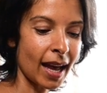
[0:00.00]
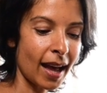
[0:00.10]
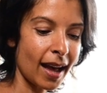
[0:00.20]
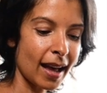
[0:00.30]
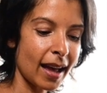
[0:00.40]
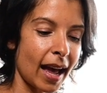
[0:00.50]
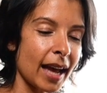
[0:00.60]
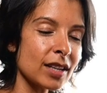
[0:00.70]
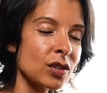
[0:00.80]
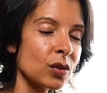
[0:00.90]

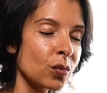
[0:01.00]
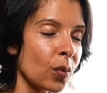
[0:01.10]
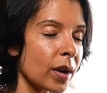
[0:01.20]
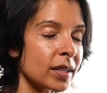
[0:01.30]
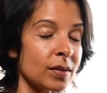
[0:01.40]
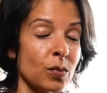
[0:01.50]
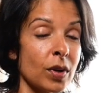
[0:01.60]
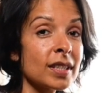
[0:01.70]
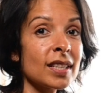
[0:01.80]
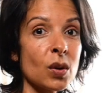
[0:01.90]

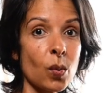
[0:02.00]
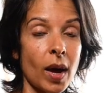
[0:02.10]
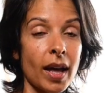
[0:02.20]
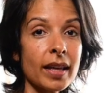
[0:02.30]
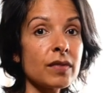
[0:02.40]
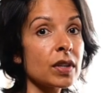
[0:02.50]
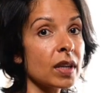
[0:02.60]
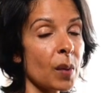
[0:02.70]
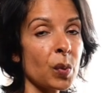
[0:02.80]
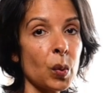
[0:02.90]
Once in a while, every
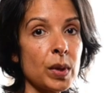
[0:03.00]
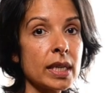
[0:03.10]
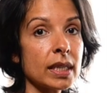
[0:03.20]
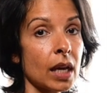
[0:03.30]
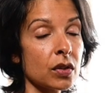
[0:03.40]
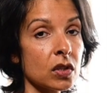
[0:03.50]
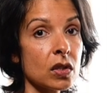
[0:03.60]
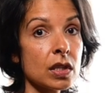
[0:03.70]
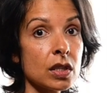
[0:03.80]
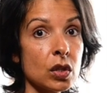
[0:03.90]
couple of weeks, I'll
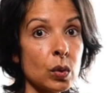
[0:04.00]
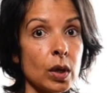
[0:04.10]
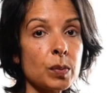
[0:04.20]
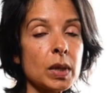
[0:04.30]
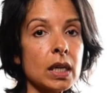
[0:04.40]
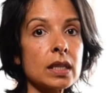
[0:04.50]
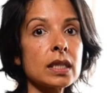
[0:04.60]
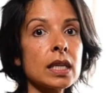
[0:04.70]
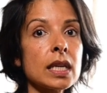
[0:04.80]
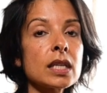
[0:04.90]
certainly do it because
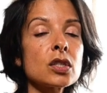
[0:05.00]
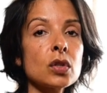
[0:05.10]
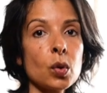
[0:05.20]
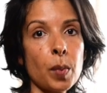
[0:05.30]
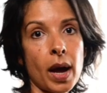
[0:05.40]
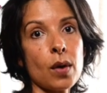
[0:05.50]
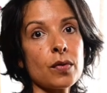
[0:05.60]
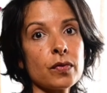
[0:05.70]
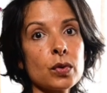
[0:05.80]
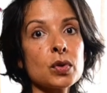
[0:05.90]
it is so
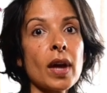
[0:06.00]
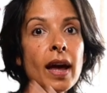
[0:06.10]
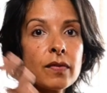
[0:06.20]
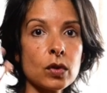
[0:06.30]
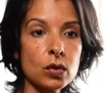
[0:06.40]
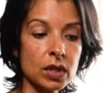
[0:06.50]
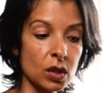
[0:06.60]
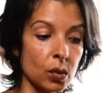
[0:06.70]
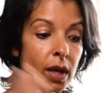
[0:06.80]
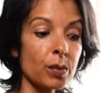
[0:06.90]
powerful to have those
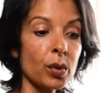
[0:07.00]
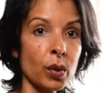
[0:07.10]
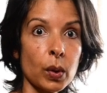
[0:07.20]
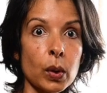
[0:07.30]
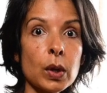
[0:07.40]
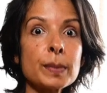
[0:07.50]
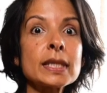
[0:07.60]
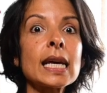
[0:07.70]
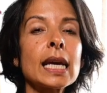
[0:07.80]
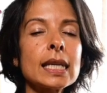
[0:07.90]
incredible herbs
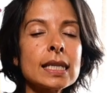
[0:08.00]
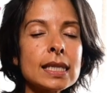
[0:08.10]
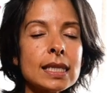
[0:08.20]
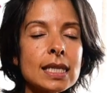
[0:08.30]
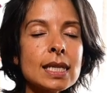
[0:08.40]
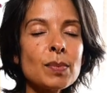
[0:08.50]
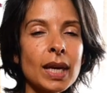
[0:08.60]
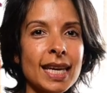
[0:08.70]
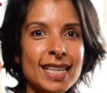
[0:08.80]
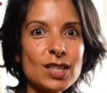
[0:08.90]
seep
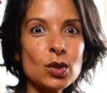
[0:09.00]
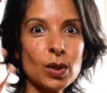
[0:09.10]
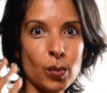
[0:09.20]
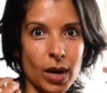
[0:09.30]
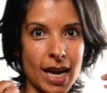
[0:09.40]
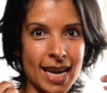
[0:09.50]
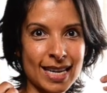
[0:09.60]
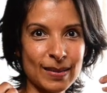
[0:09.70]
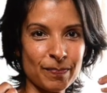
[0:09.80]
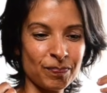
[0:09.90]
into the
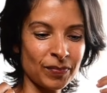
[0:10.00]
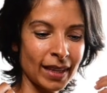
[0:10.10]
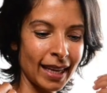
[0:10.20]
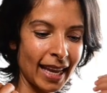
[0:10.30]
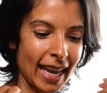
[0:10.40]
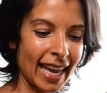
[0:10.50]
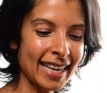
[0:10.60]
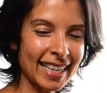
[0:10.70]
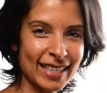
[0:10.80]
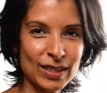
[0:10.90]
brain
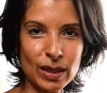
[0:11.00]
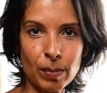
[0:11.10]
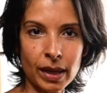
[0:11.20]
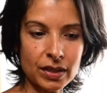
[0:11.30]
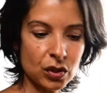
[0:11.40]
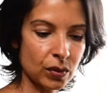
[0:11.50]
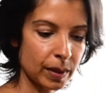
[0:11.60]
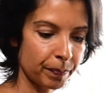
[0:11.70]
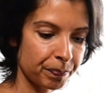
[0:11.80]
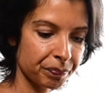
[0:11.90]
and into the
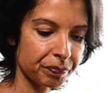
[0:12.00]
bloodstream